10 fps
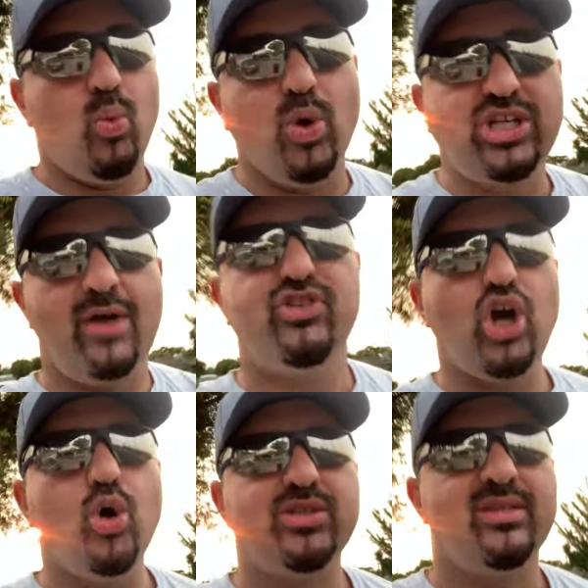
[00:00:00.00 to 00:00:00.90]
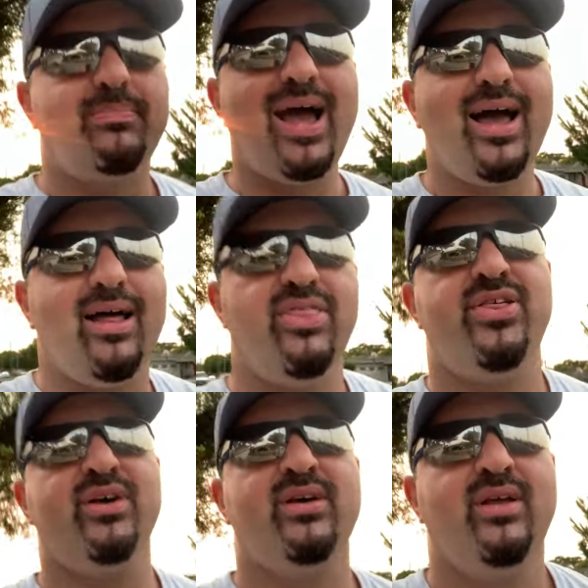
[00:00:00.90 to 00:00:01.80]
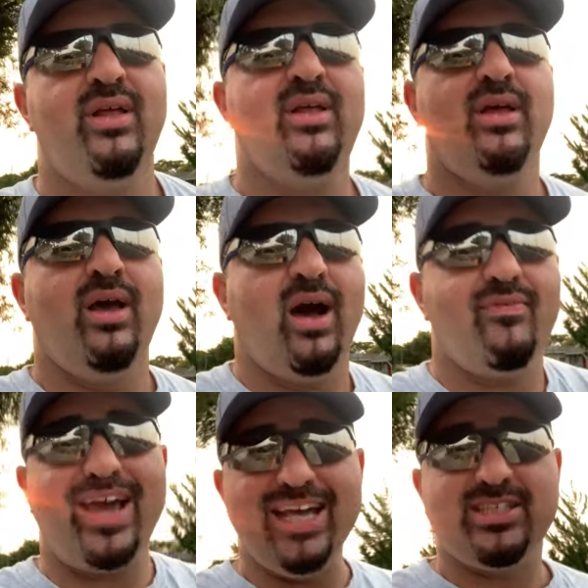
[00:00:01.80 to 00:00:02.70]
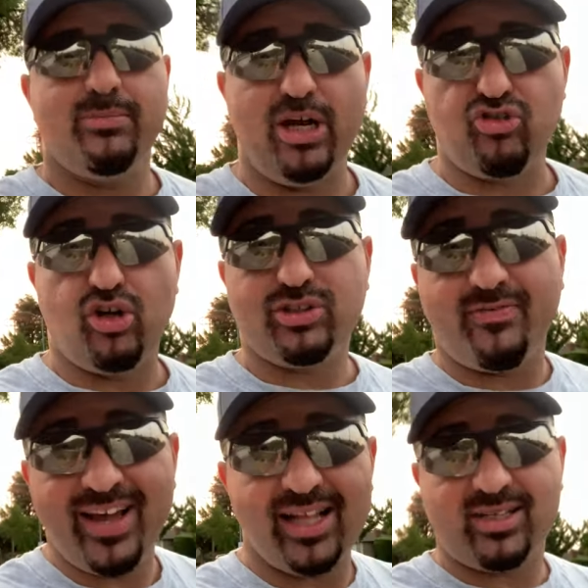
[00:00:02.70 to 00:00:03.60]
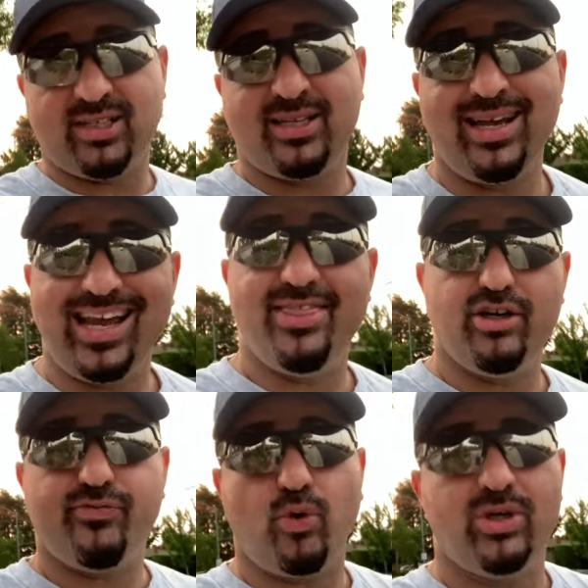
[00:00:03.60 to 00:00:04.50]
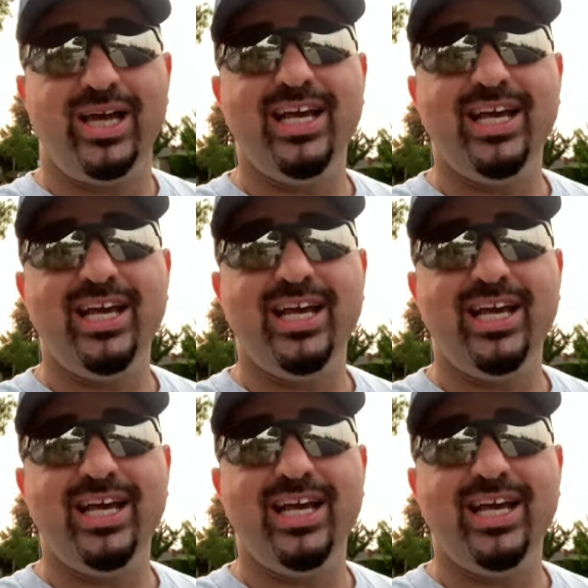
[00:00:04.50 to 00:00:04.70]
which have chosen the path of asymmetrical defense and therefore